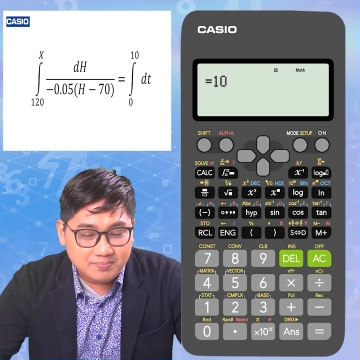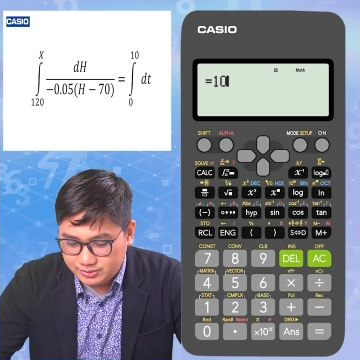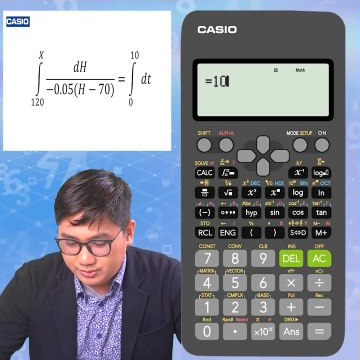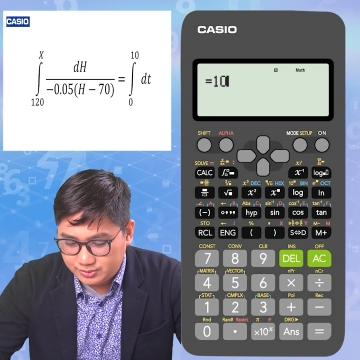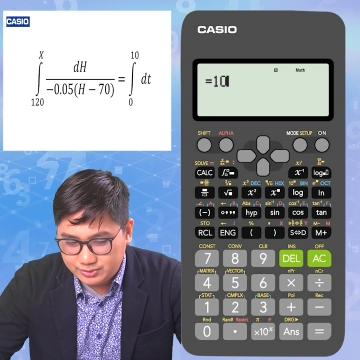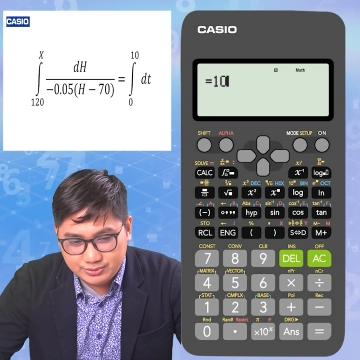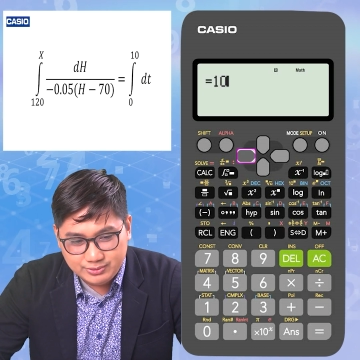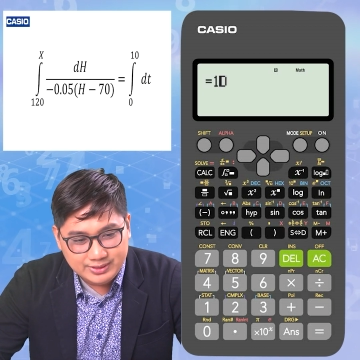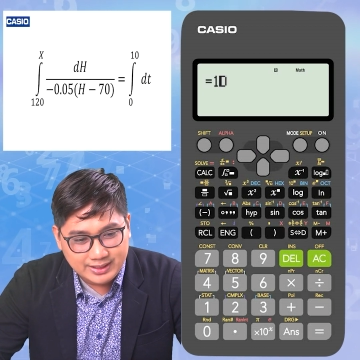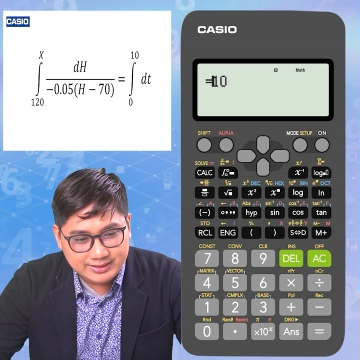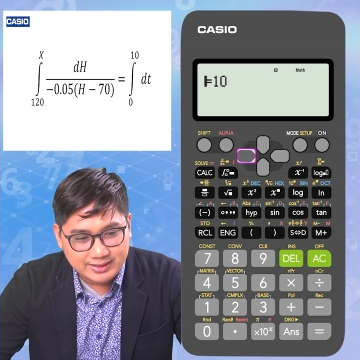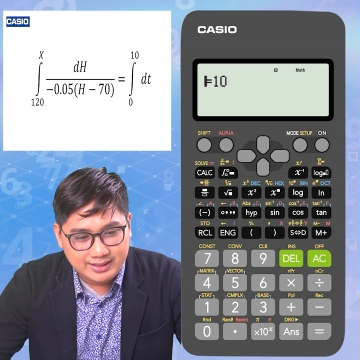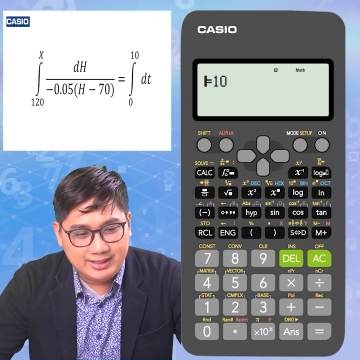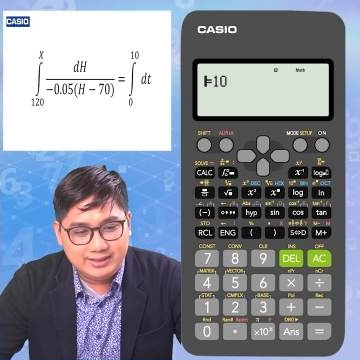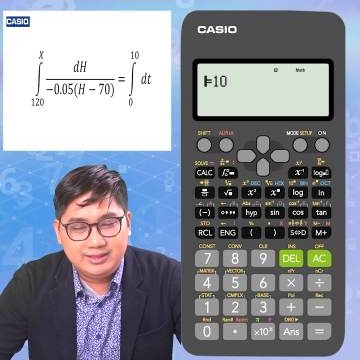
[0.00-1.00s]
So to do that
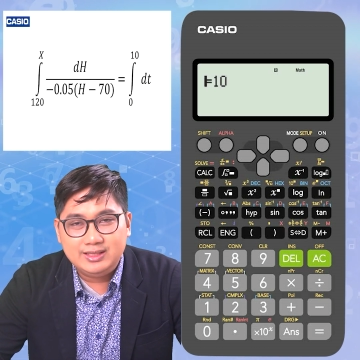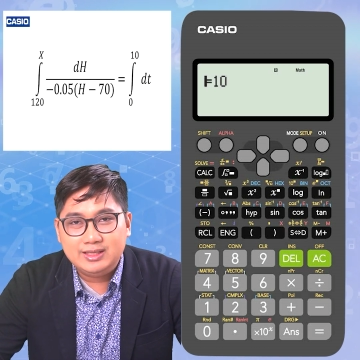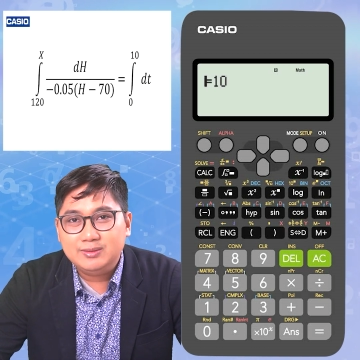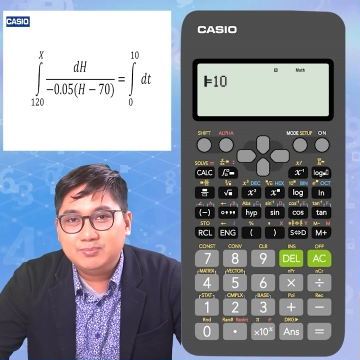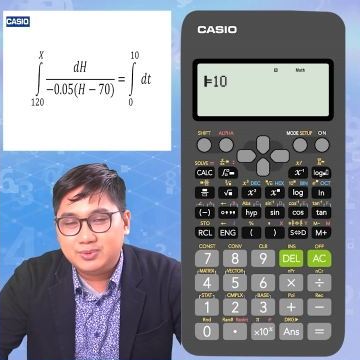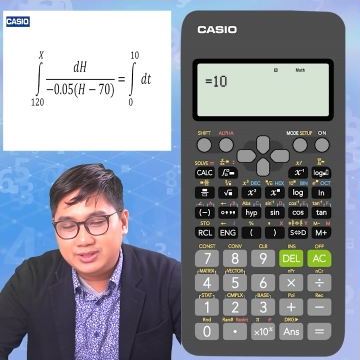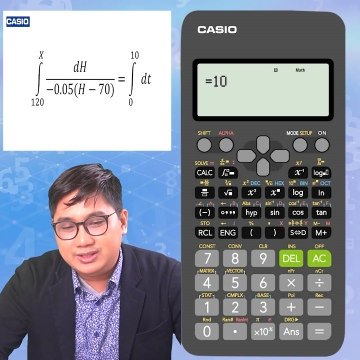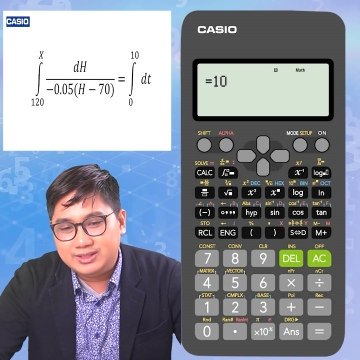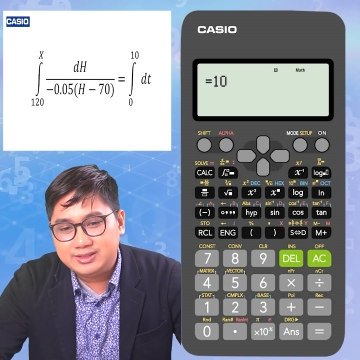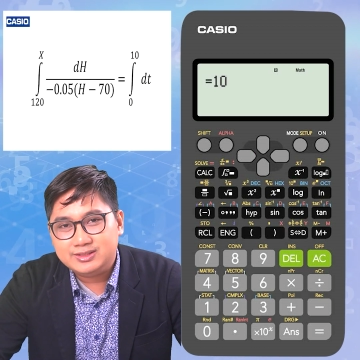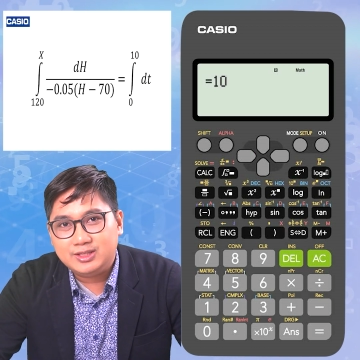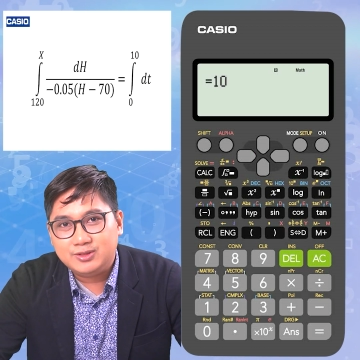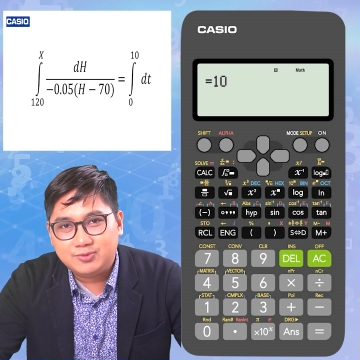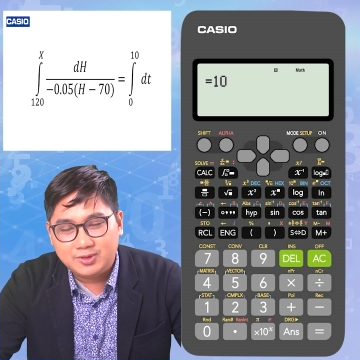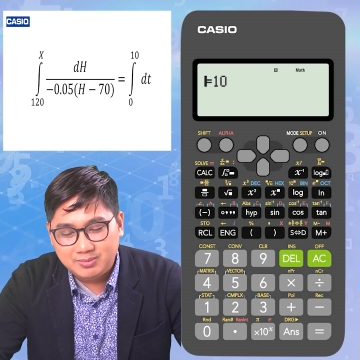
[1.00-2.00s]
and input
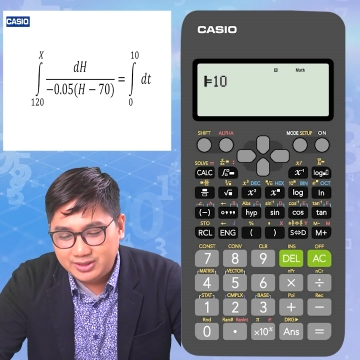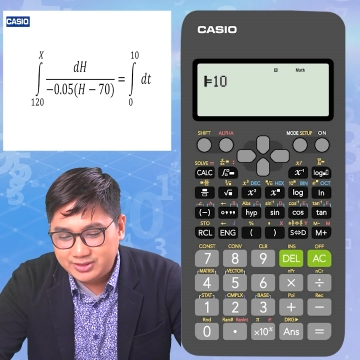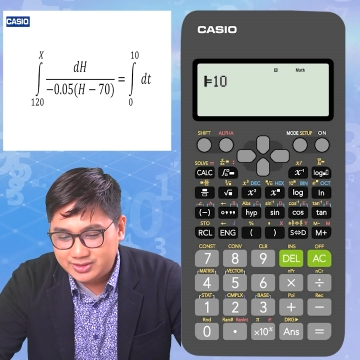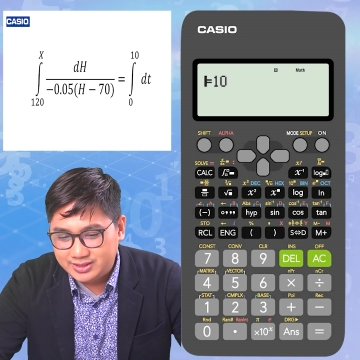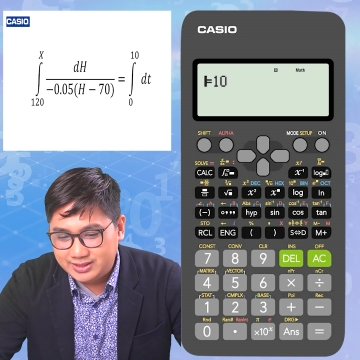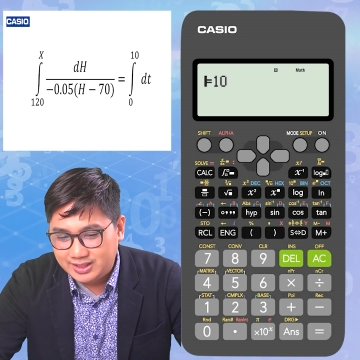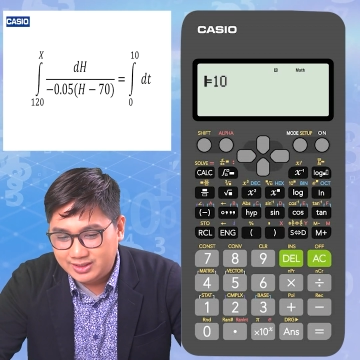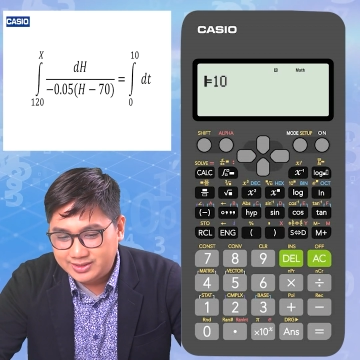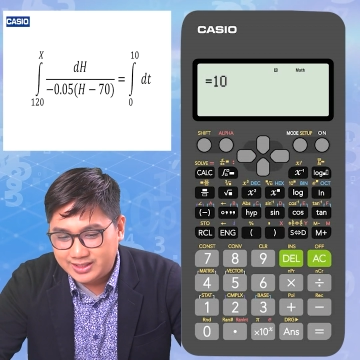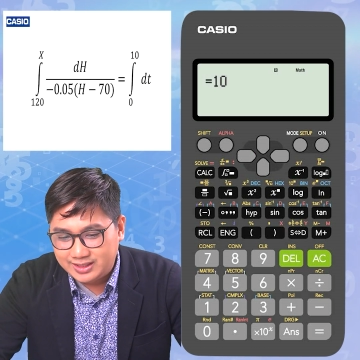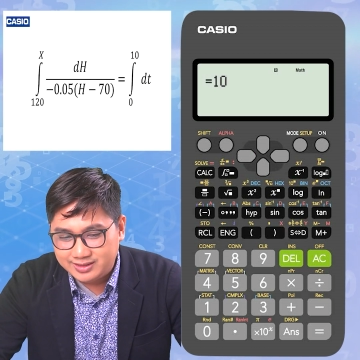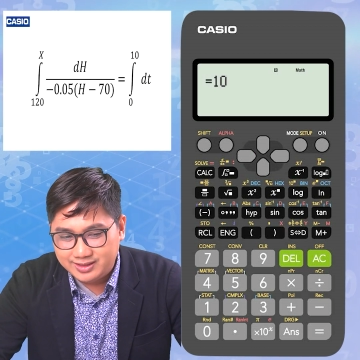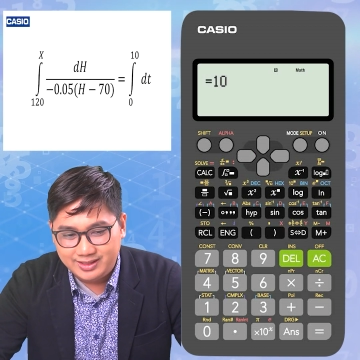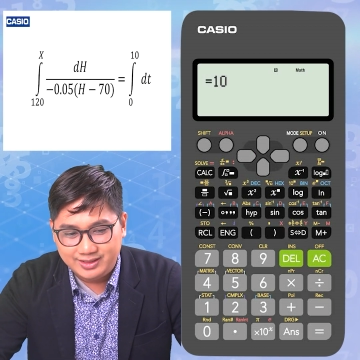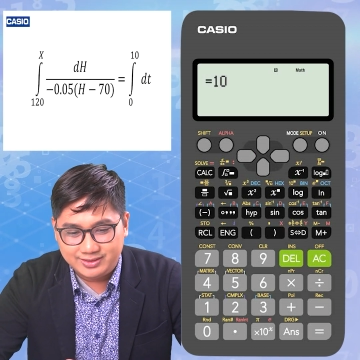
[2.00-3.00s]
this information in our
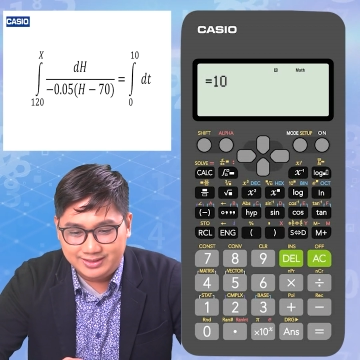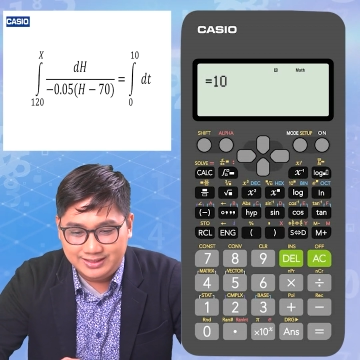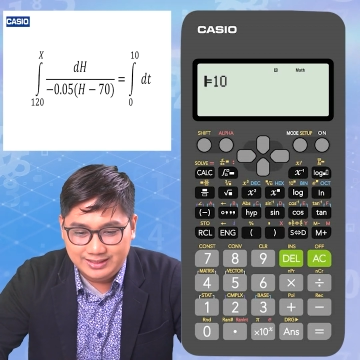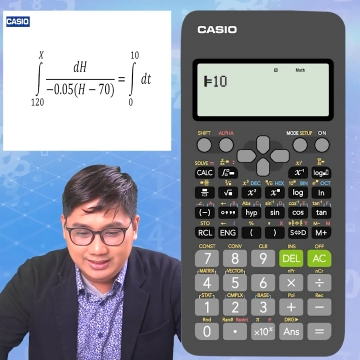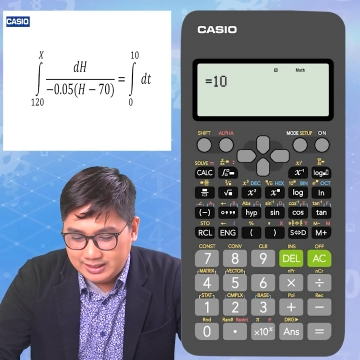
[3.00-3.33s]
calculator,